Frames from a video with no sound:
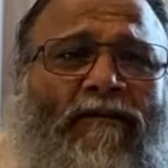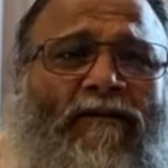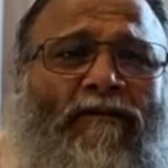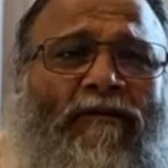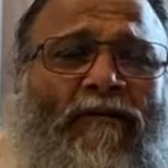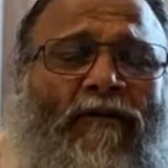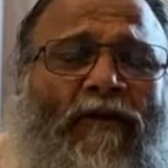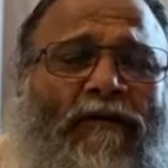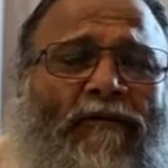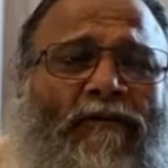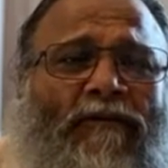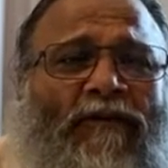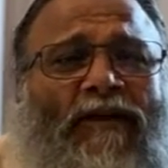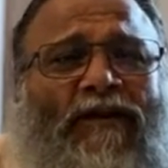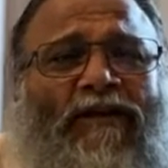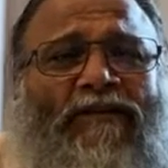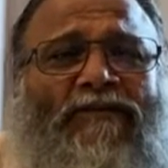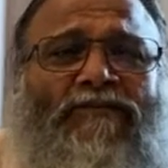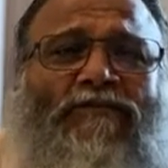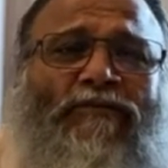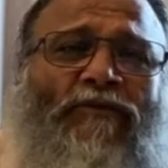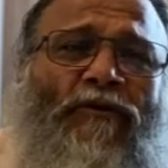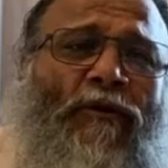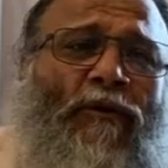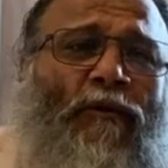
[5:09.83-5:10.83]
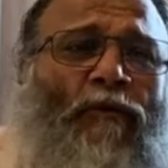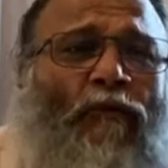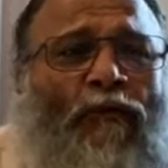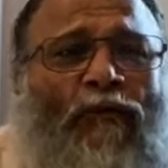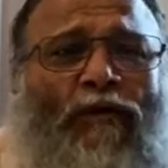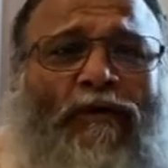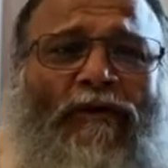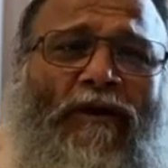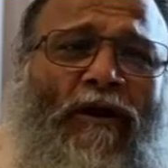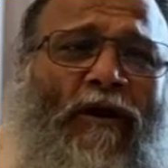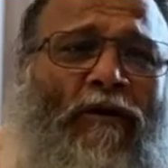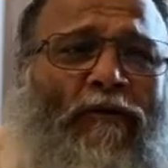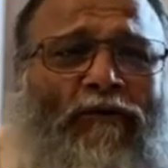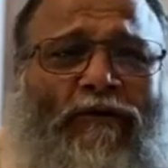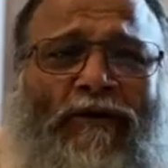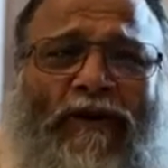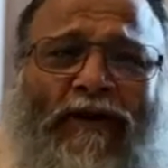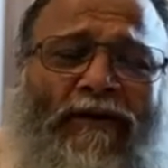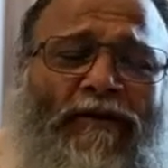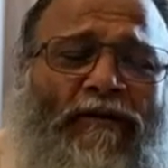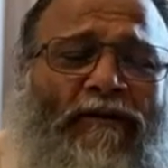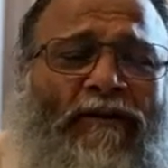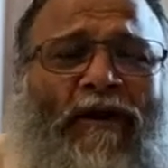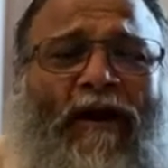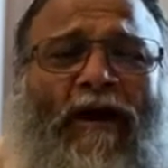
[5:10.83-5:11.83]
You have worked out
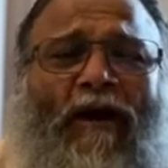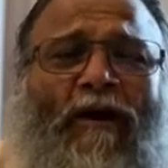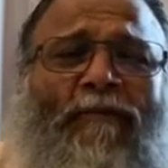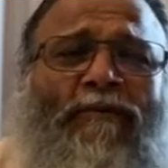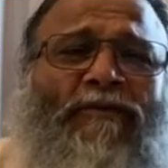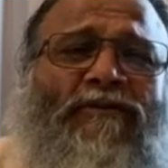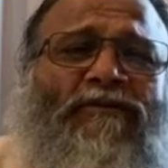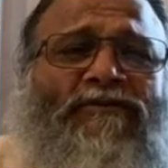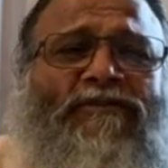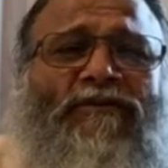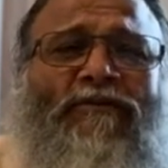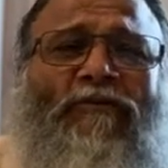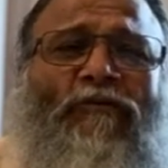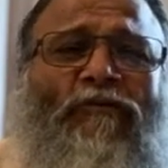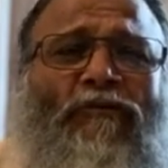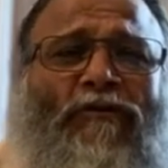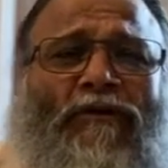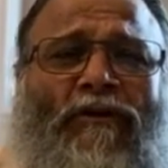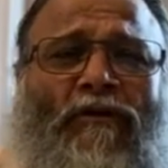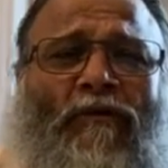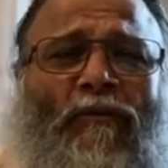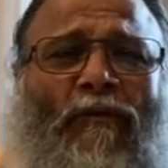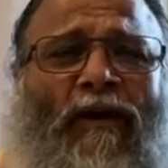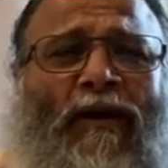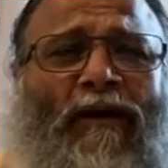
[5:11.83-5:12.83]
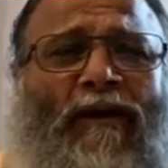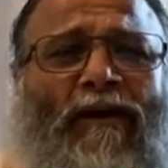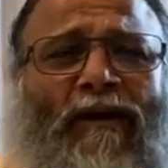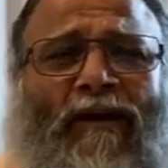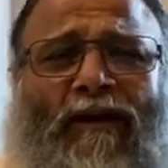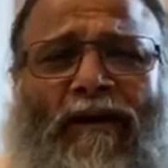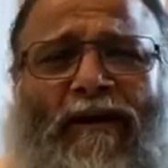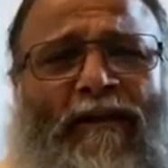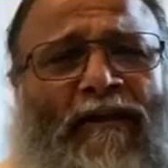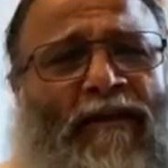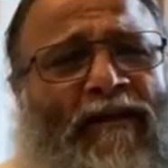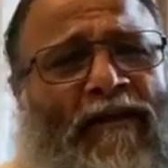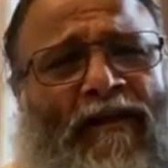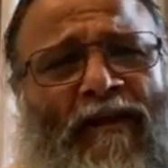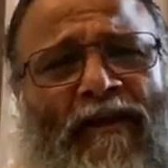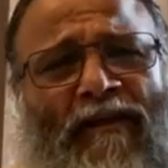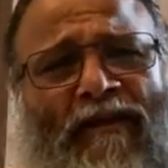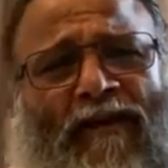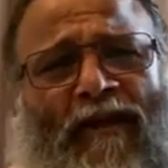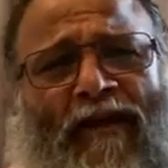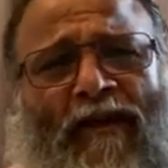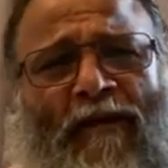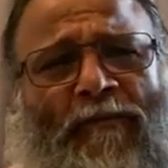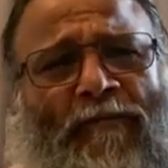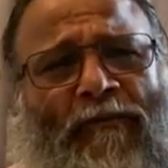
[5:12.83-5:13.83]
that Ram is the only one and he can
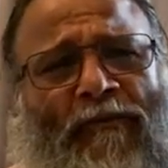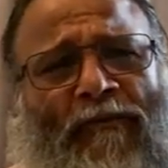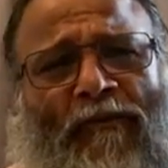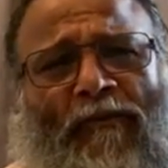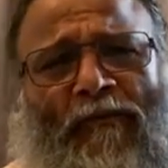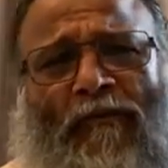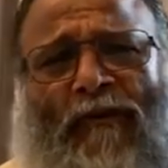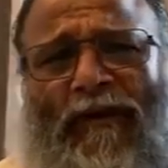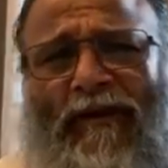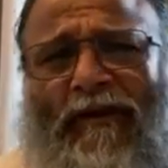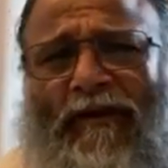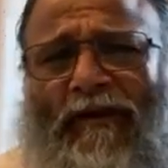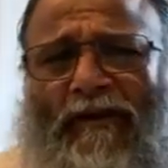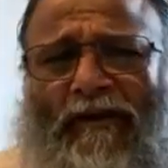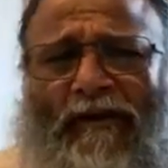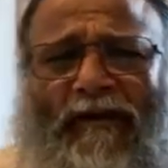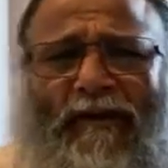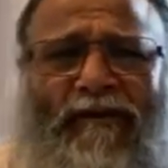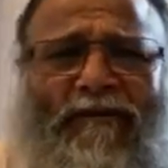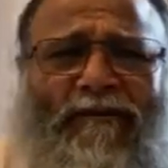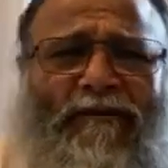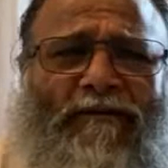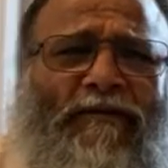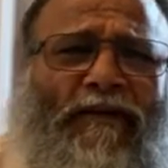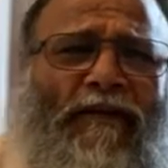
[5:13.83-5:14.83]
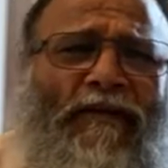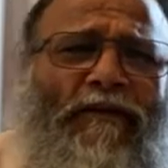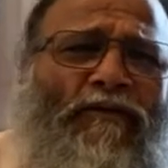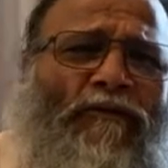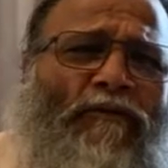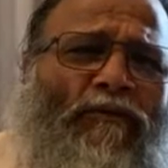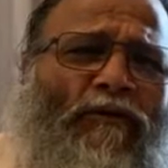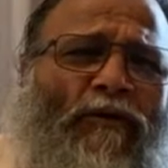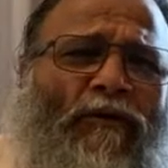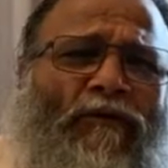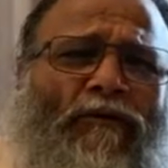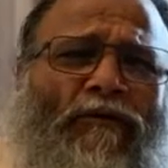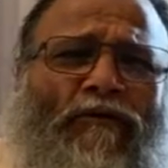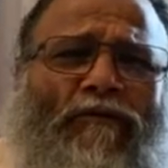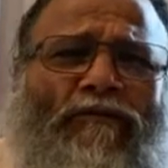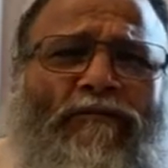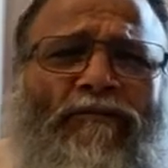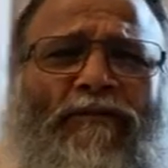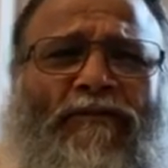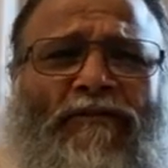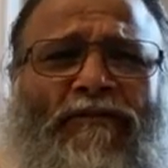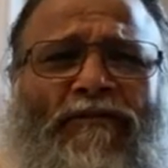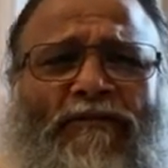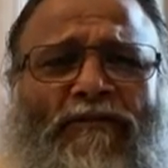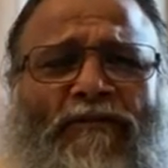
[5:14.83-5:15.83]
help you and he can take you out of
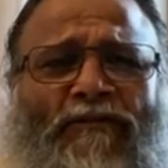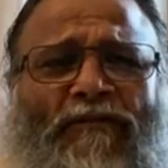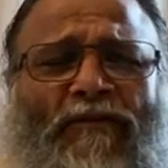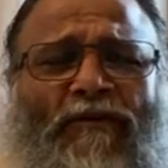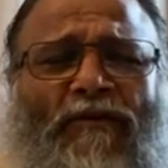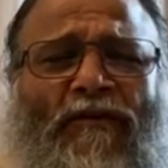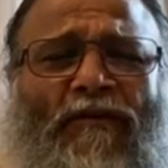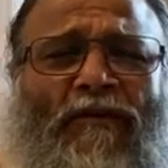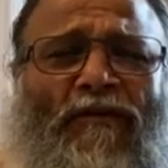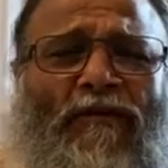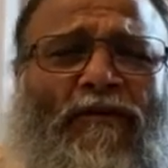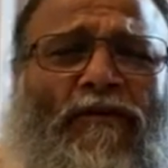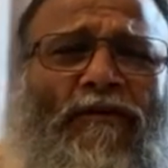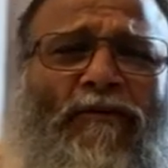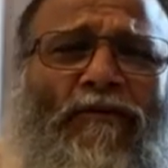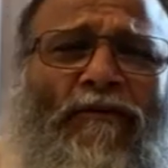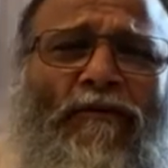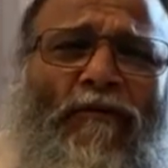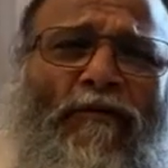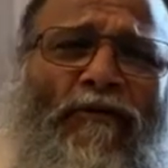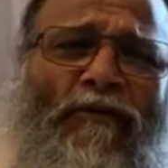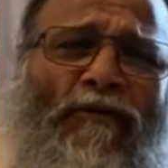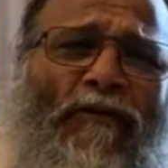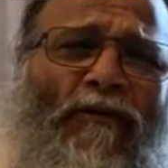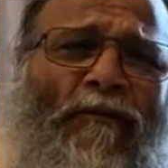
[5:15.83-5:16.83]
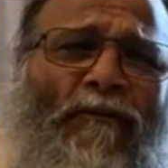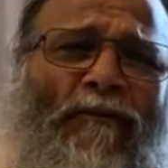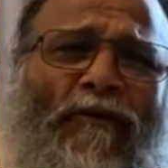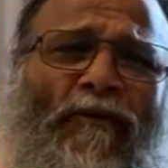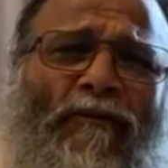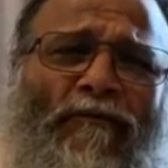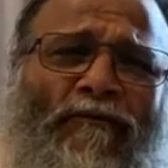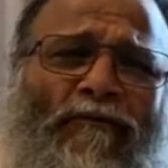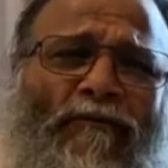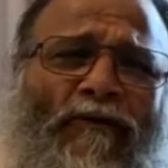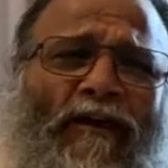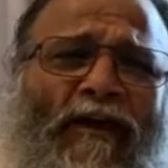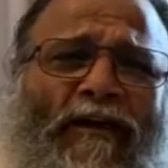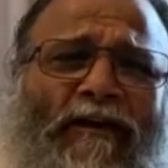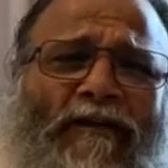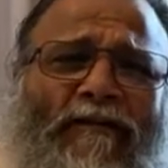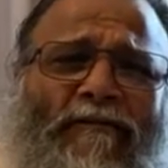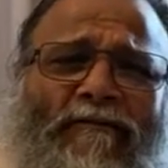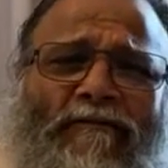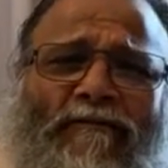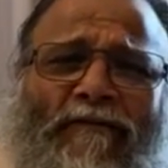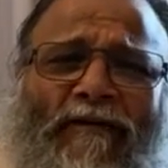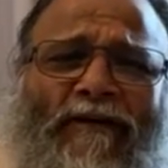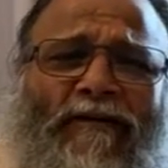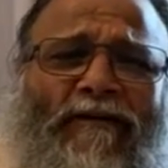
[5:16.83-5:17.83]
this doldrum of
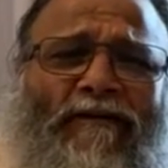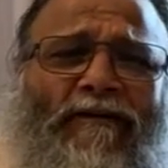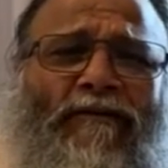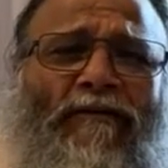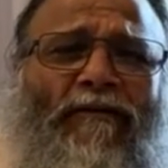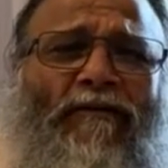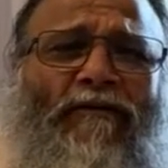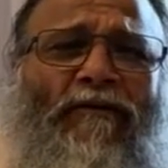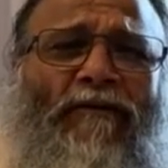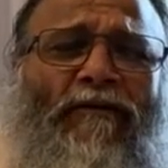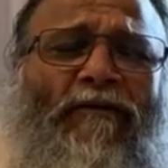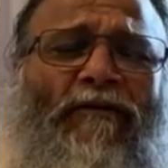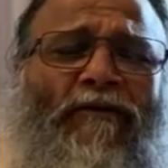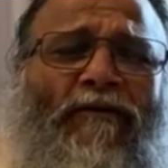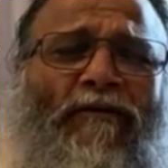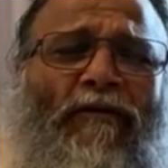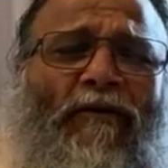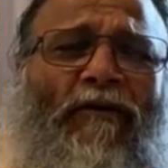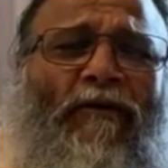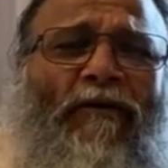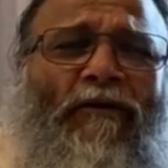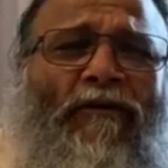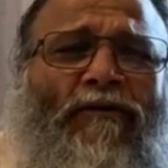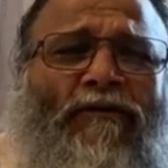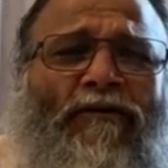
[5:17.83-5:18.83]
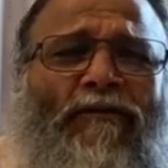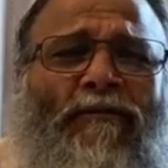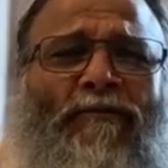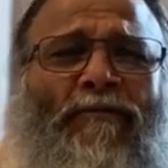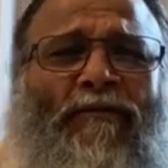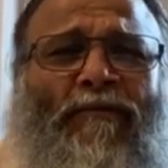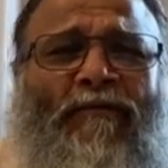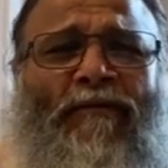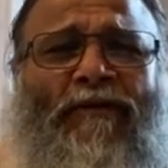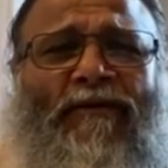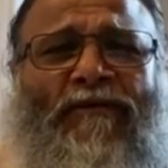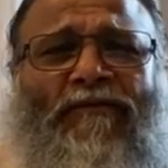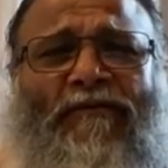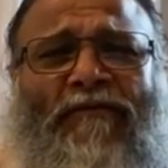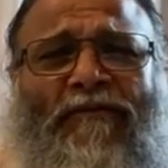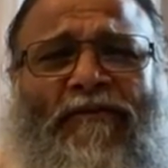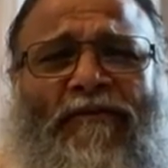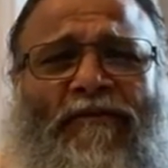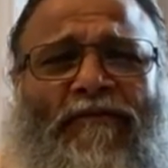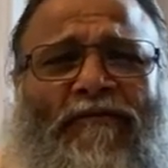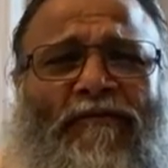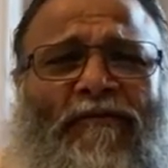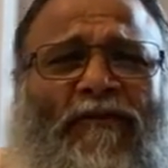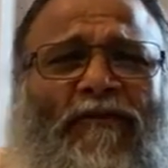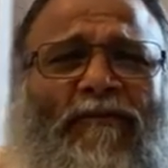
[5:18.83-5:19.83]
life, and you, all the
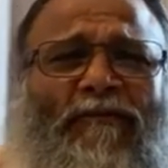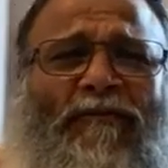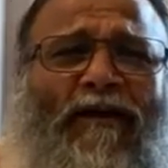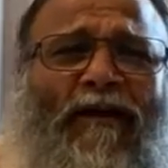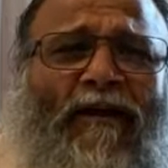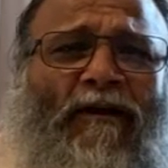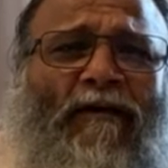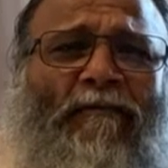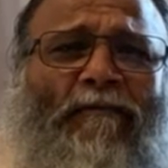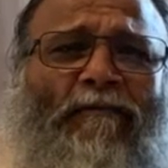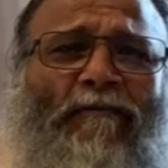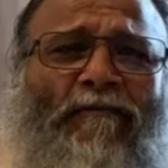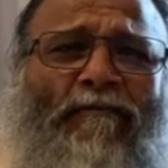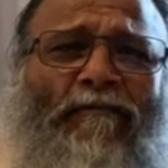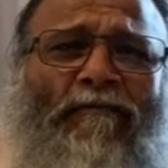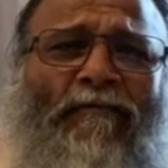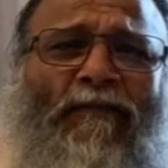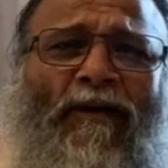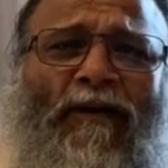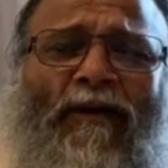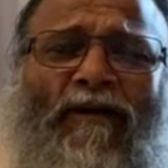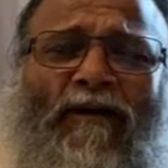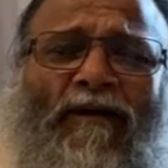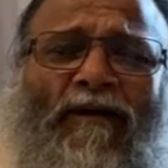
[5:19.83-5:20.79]
miseries will become,